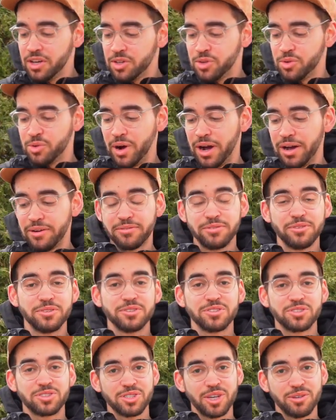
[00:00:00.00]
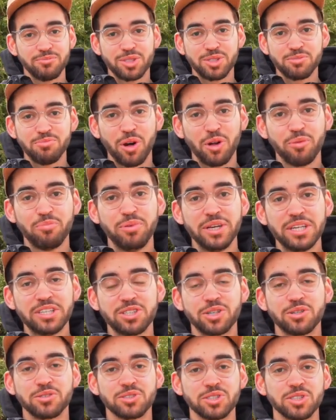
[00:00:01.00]
you have some small
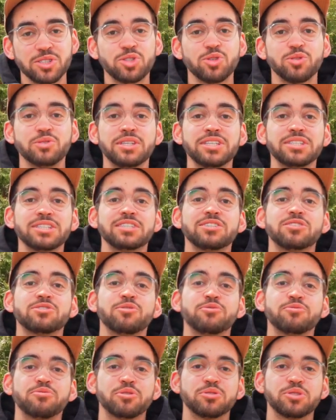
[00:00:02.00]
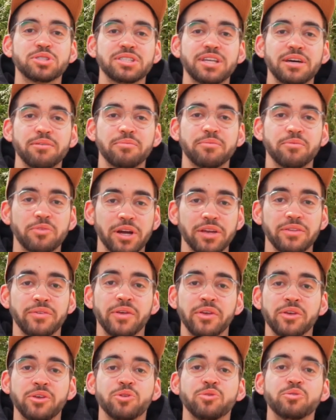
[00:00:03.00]
pictures. So this is the first step, right?
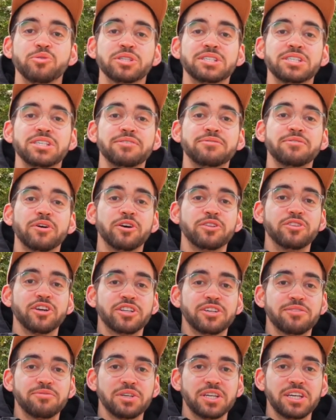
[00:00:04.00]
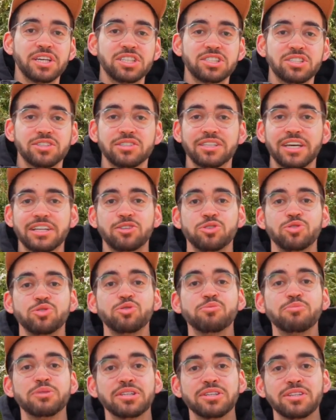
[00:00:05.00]
You receive a notification that a
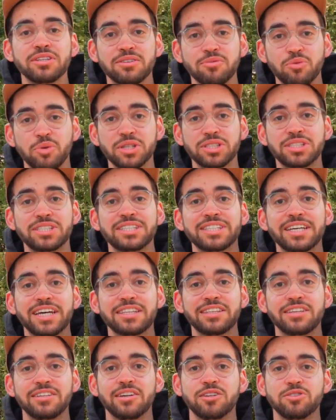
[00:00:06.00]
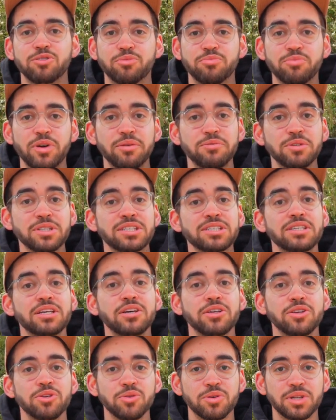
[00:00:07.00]
human was detected on your premise,
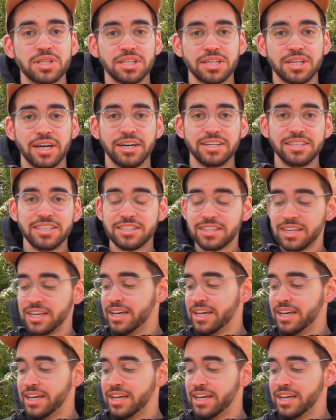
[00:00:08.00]
you click on it,